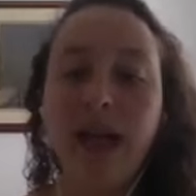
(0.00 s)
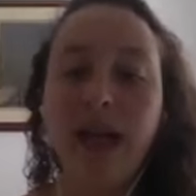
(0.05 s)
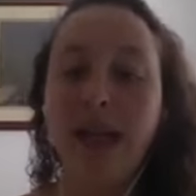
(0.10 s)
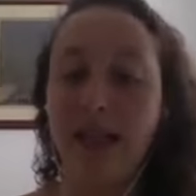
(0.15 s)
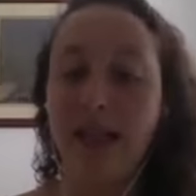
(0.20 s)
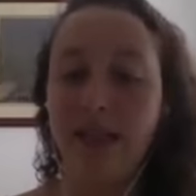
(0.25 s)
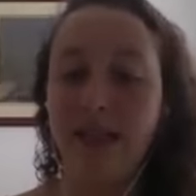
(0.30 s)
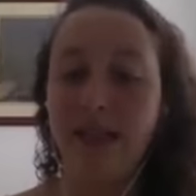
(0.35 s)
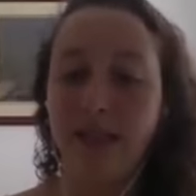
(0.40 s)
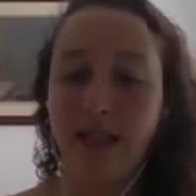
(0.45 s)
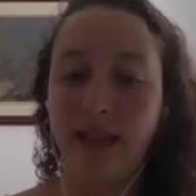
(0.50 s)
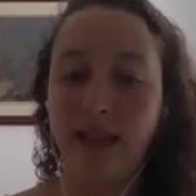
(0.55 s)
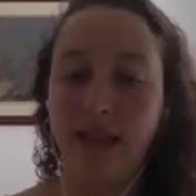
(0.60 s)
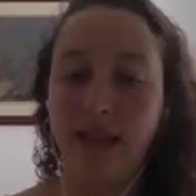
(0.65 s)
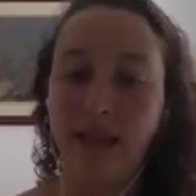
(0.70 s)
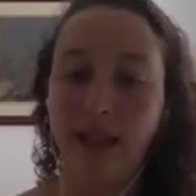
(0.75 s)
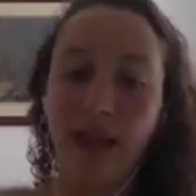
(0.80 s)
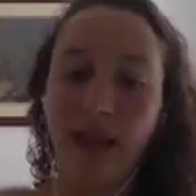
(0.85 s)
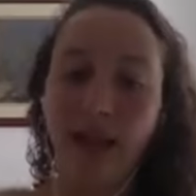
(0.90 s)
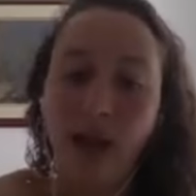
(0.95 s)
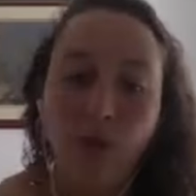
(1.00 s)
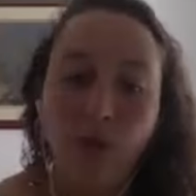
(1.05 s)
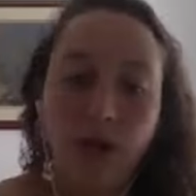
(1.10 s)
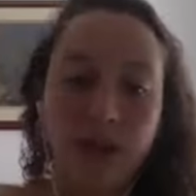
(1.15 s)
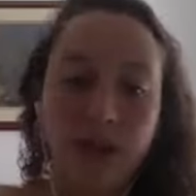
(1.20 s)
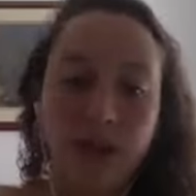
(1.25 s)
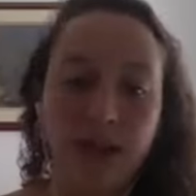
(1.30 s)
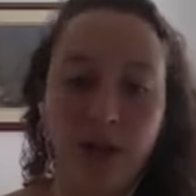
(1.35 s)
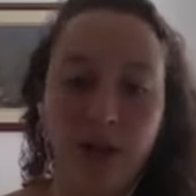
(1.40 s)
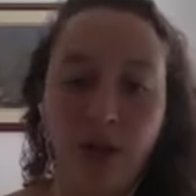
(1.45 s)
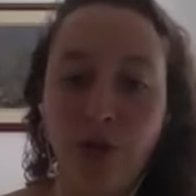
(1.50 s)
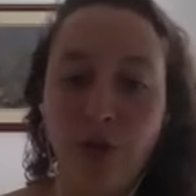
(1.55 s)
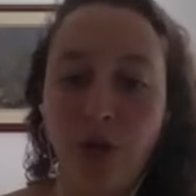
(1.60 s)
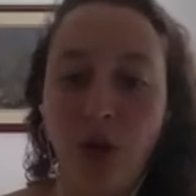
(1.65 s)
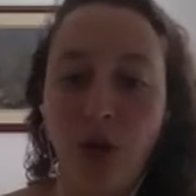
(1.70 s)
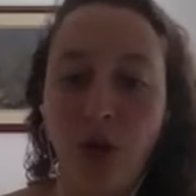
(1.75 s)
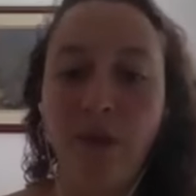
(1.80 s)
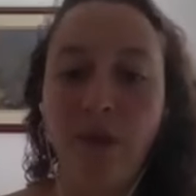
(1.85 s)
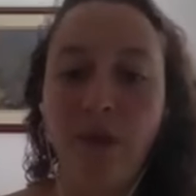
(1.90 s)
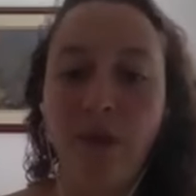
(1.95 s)
Let's see what kind of
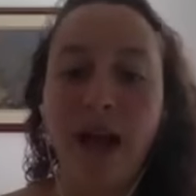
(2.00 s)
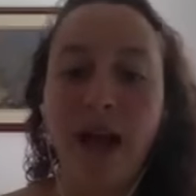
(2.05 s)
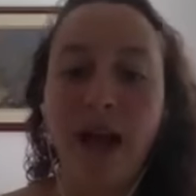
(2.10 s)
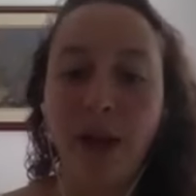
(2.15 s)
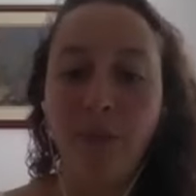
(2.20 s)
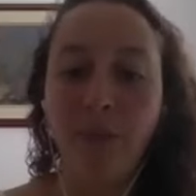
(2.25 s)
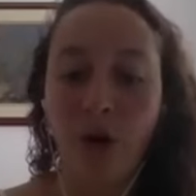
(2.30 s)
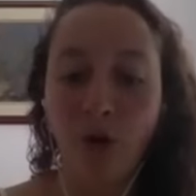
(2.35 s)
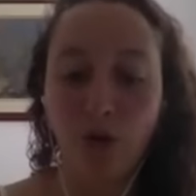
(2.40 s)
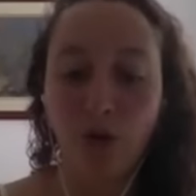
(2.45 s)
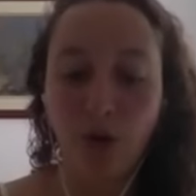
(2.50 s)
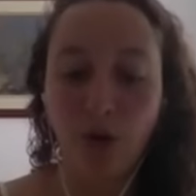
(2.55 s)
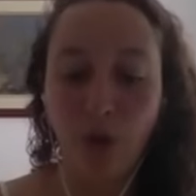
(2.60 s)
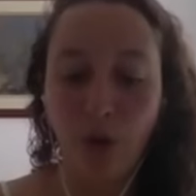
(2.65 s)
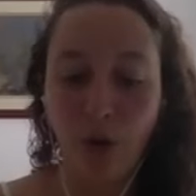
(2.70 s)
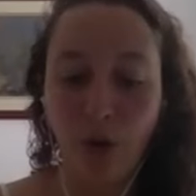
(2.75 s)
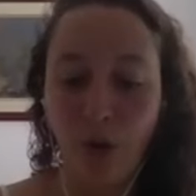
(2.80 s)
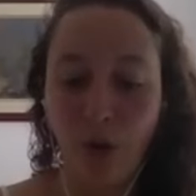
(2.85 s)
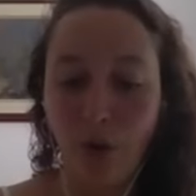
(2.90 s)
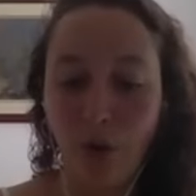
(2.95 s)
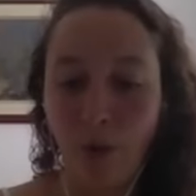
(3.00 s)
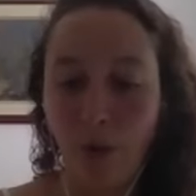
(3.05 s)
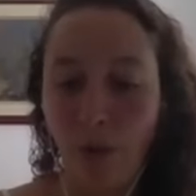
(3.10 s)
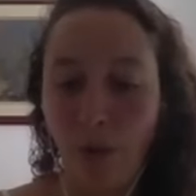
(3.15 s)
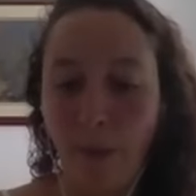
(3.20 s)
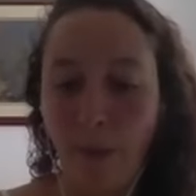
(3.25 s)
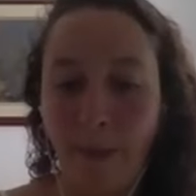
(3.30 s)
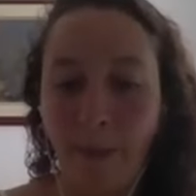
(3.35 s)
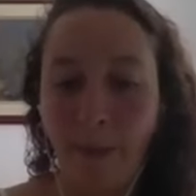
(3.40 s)
job. I'm also